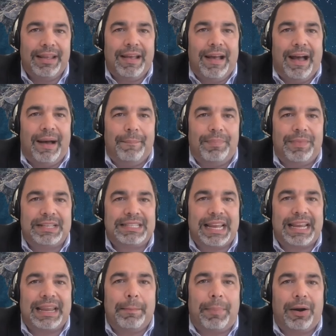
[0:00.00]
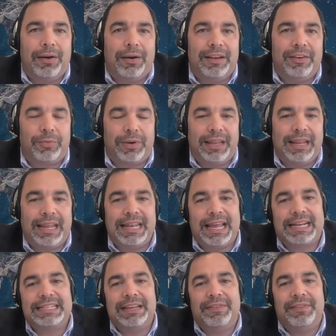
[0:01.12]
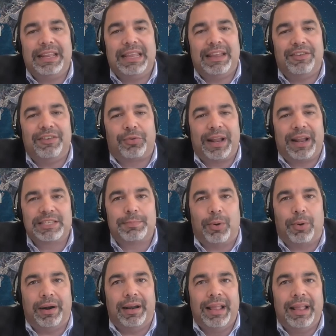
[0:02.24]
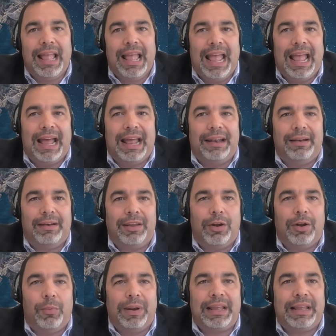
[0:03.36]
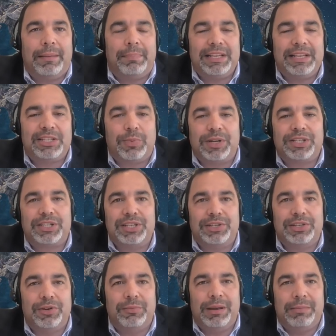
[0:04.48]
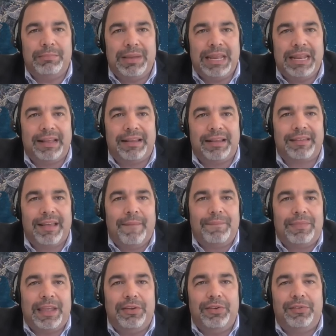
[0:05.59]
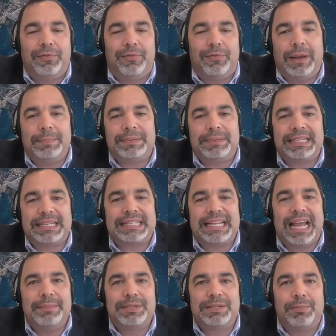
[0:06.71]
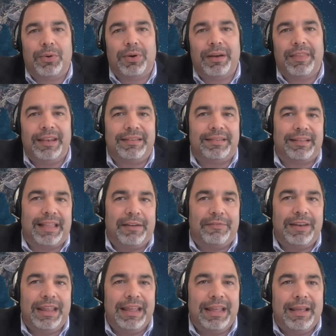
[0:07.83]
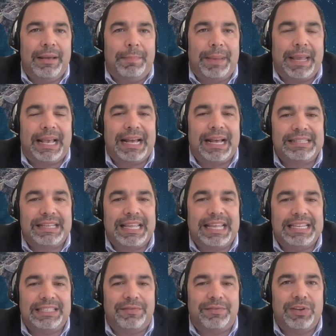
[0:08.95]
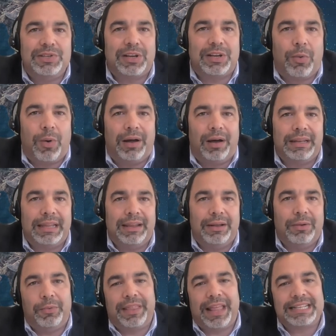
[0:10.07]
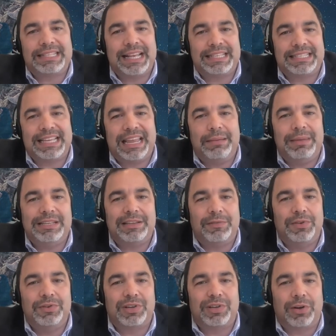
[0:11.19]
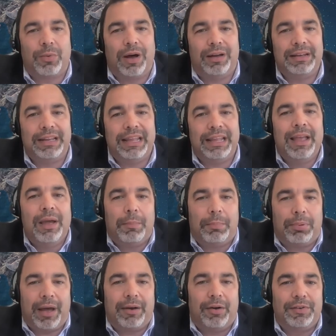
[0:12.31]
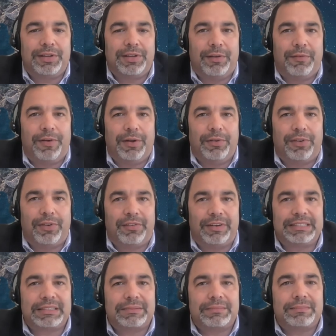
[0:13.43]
1. The second part is really connectivity and transport. And when companies switch to Zoom in meetings, they use VoIP 6 times more than telephony because of the ease of use and quality. Well, that's that same ease of use and quality brought over to the phone service.